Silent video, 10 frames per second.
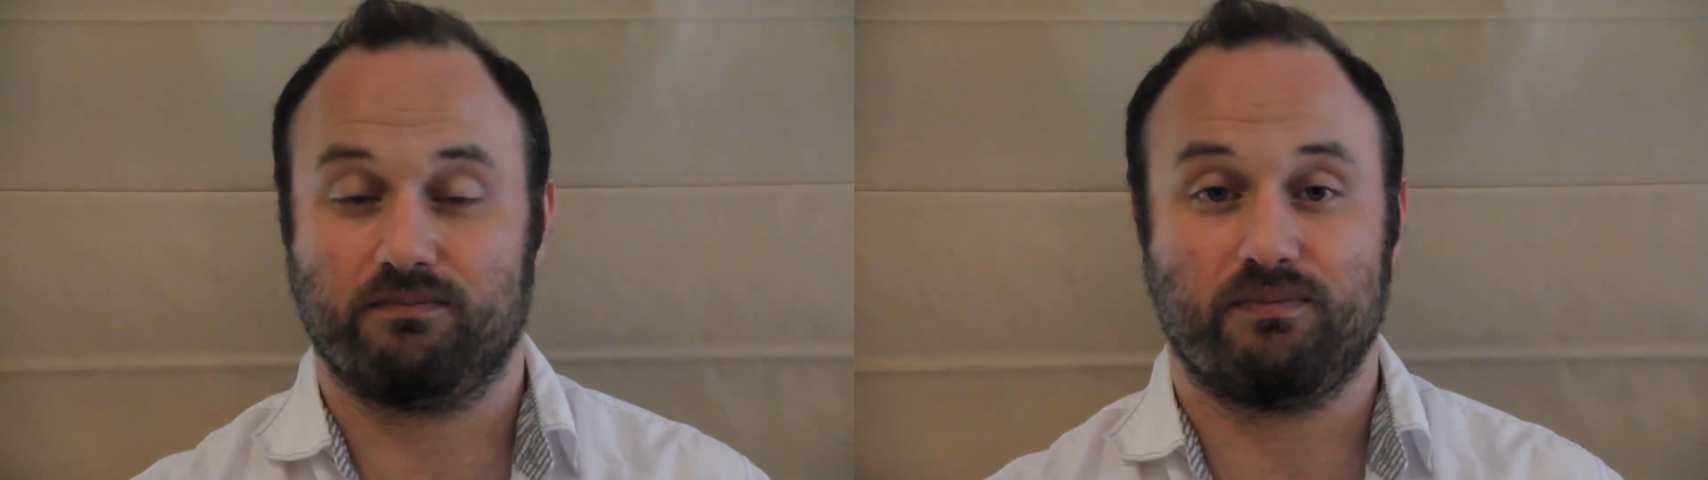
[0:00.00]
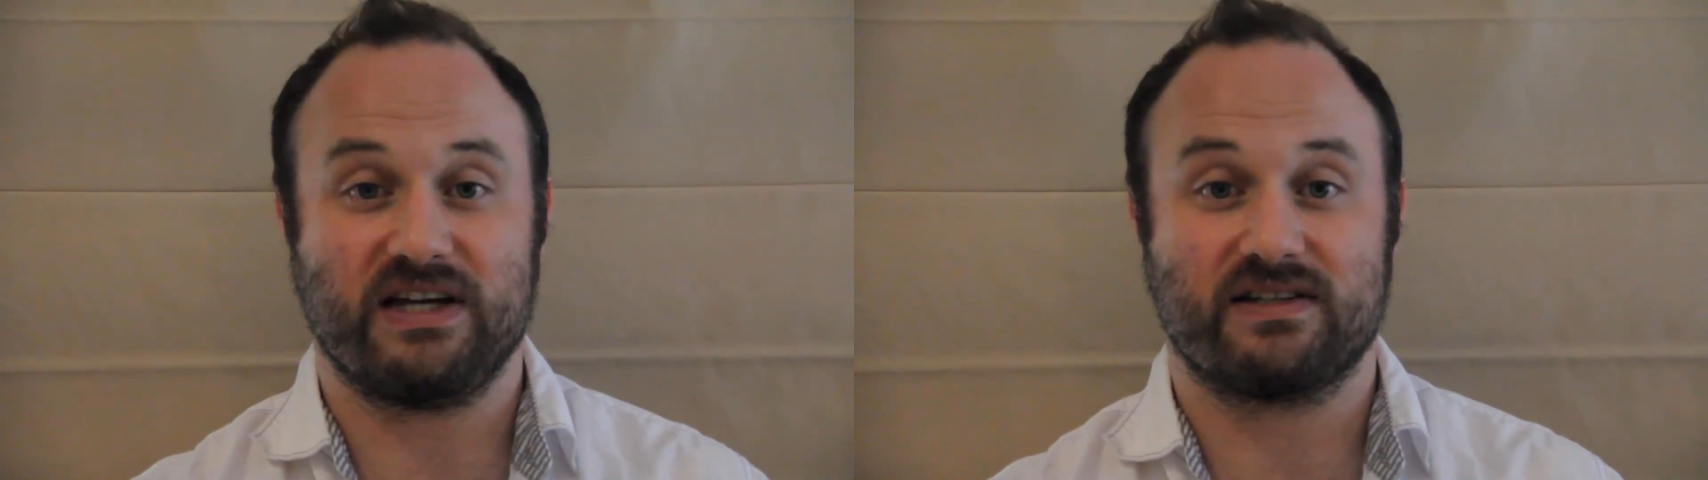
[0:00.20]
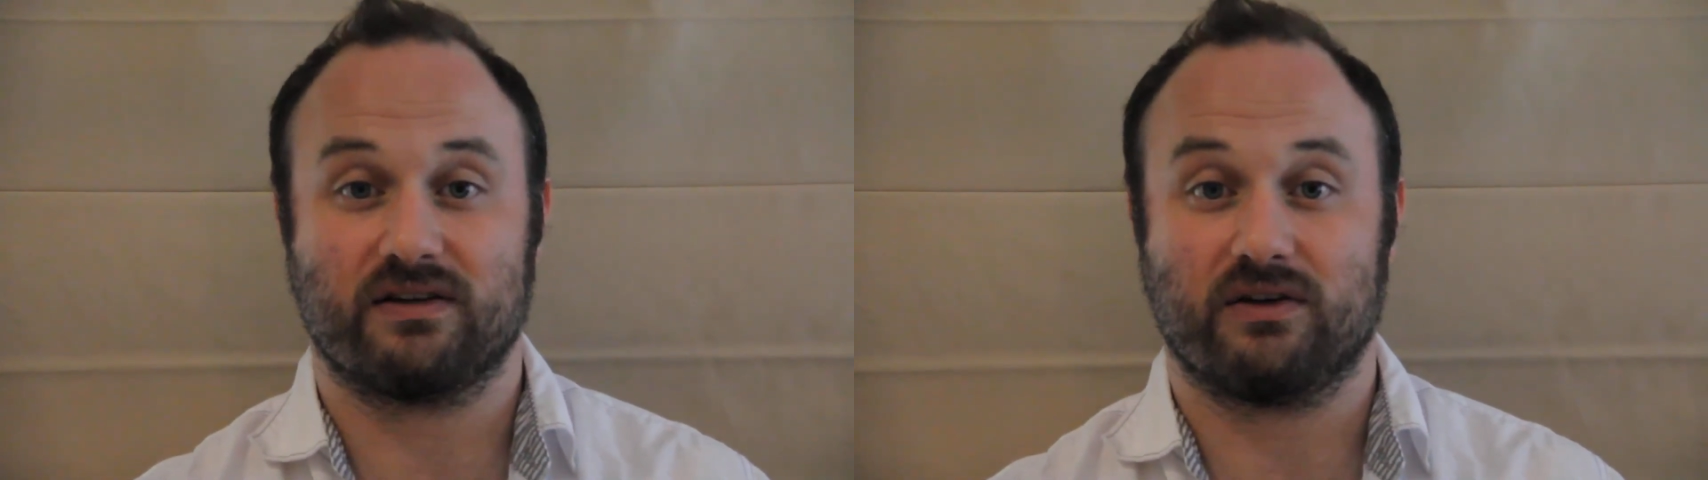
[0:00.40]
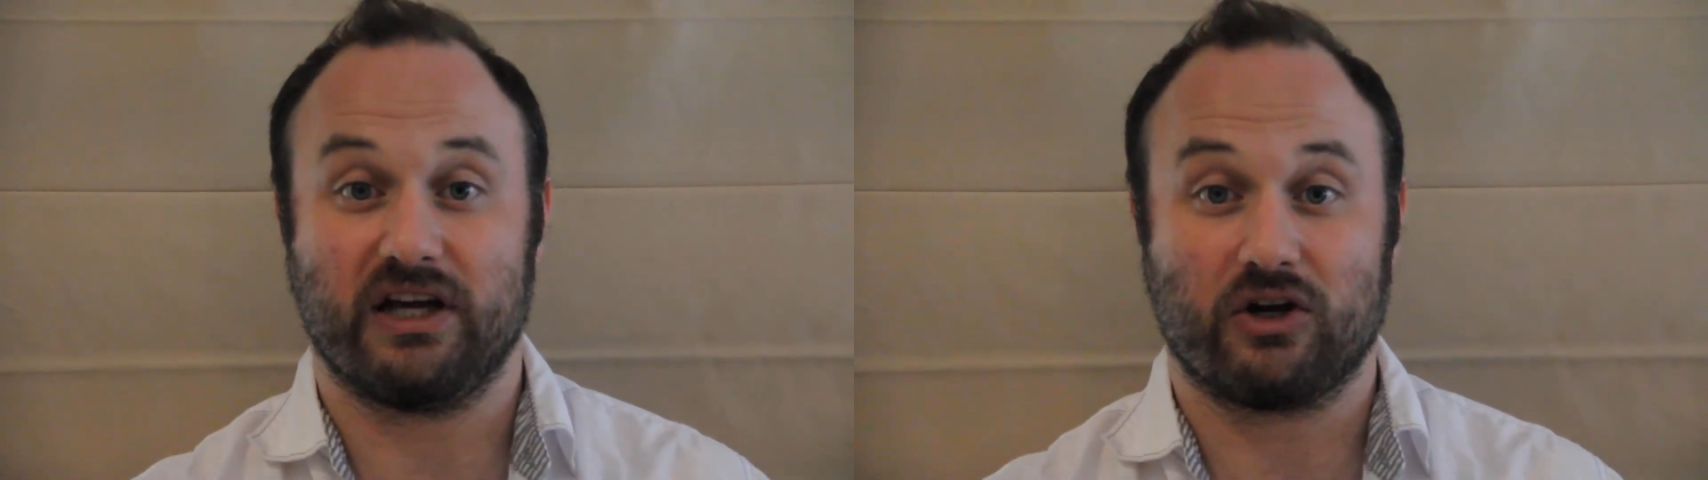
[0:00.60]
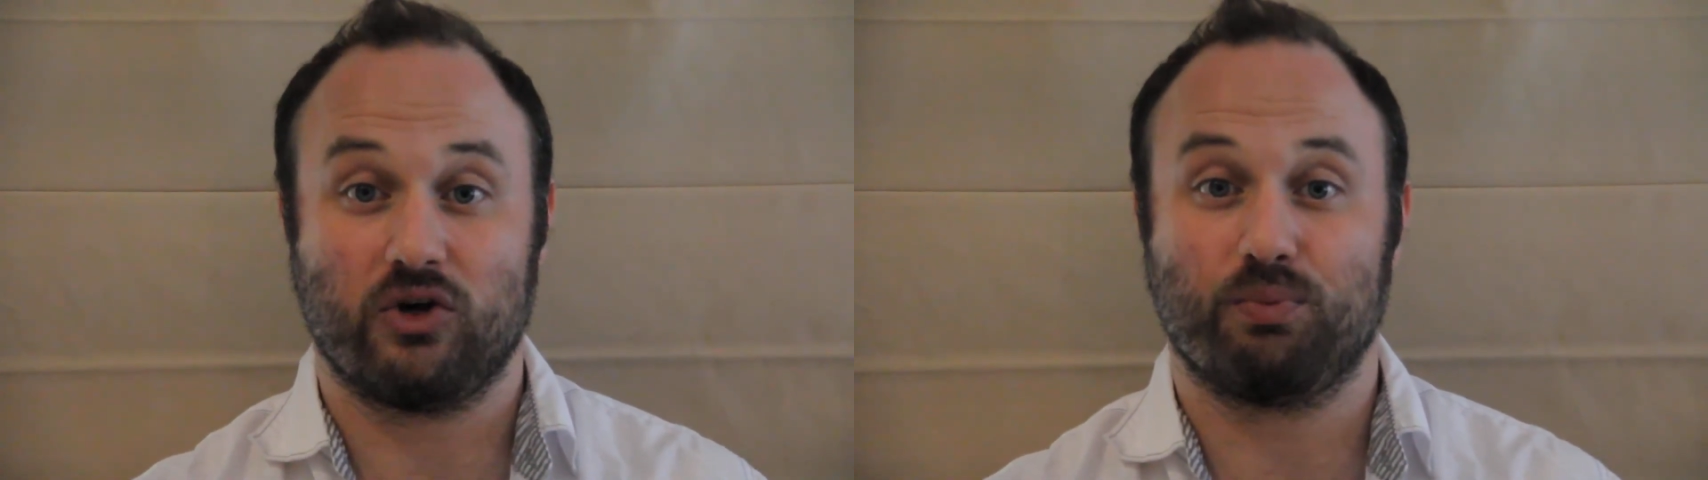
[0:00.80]

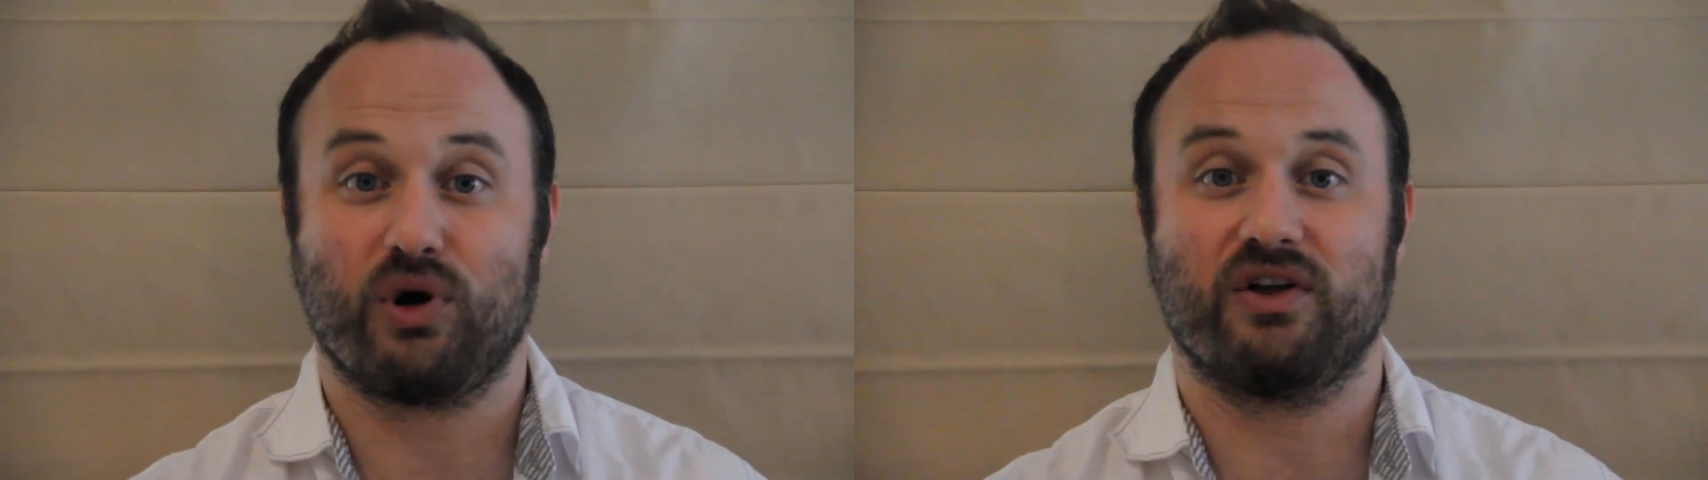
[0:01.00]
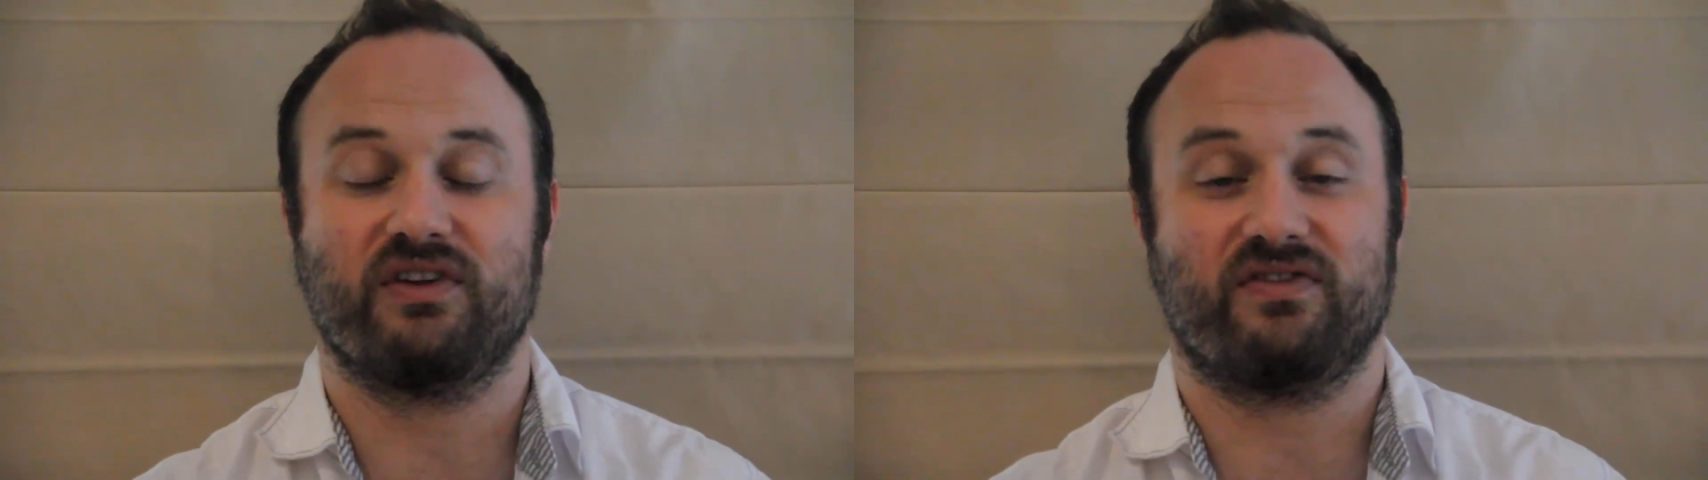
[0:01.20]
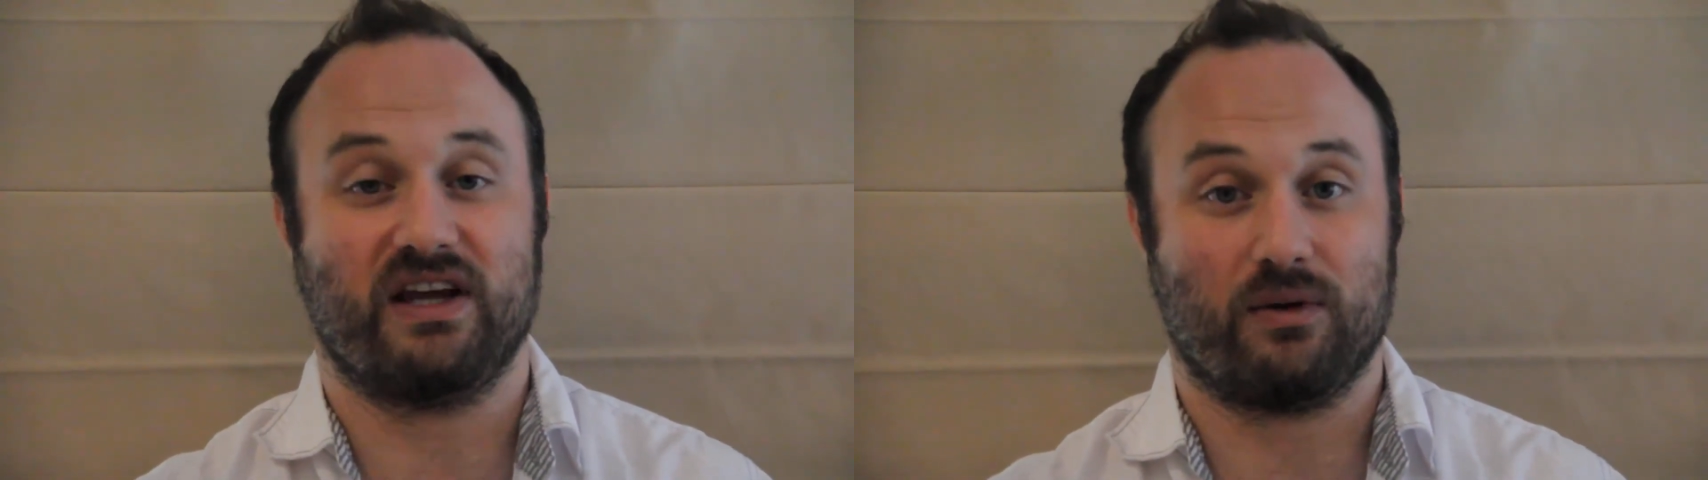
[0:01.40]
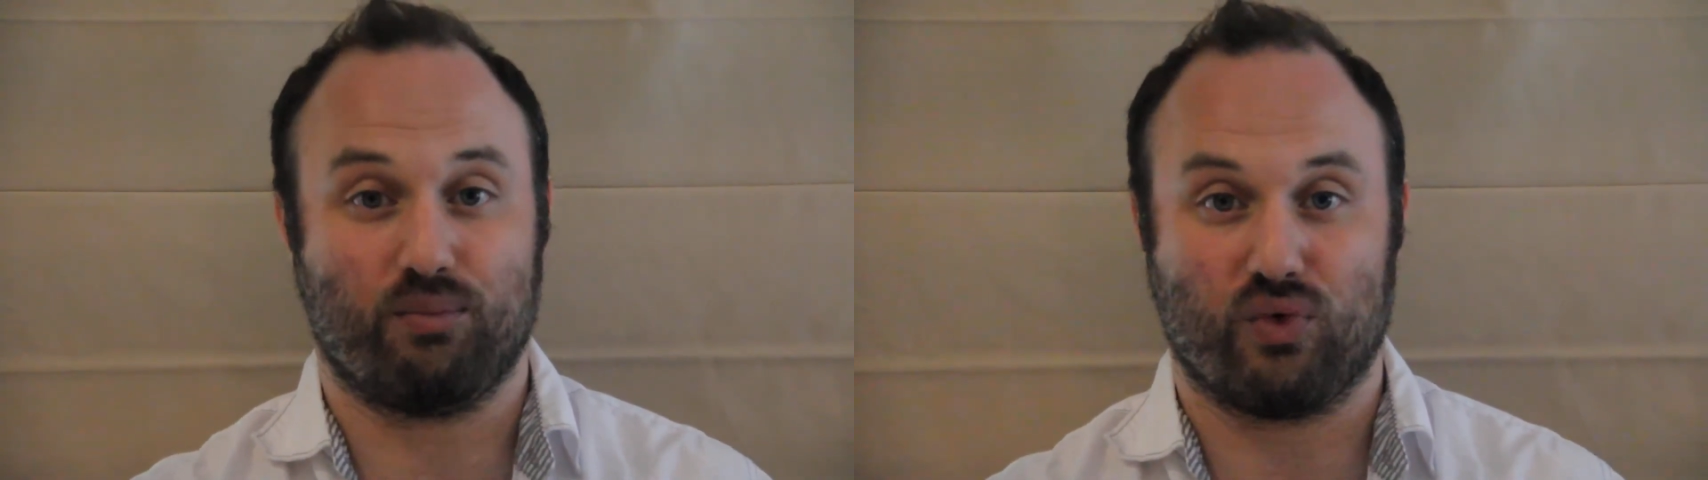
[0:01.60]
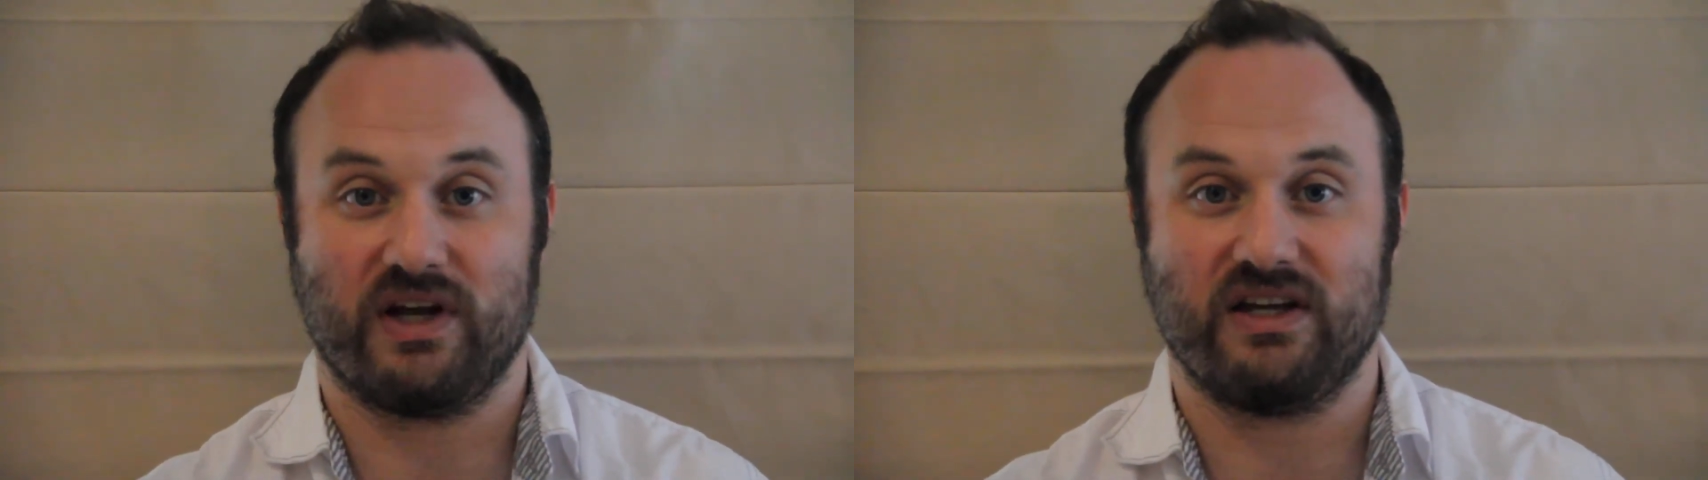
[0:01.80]
basically a coupon that they
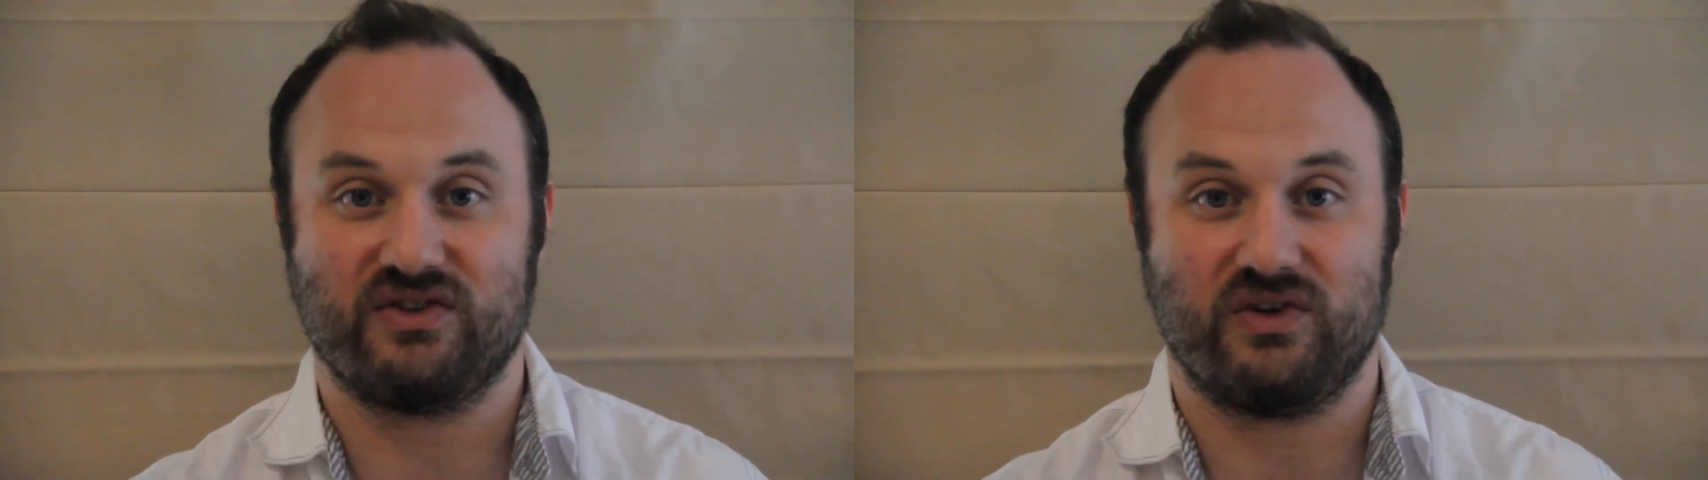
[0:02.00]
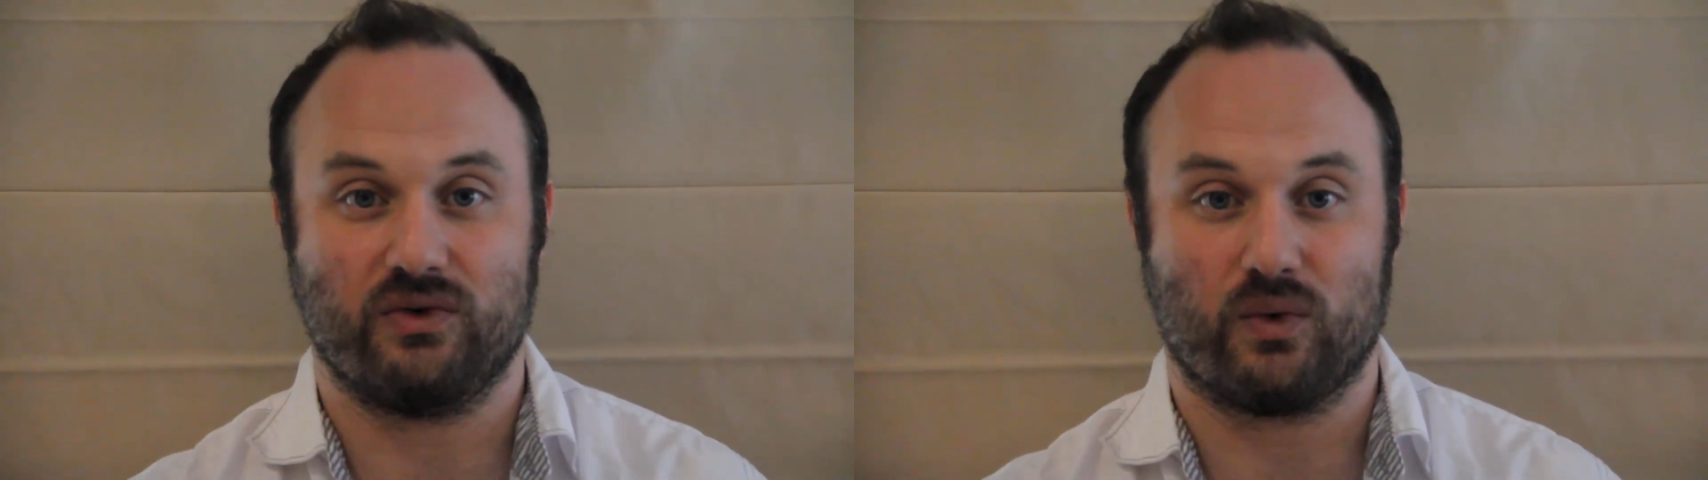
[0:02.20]
could bring into the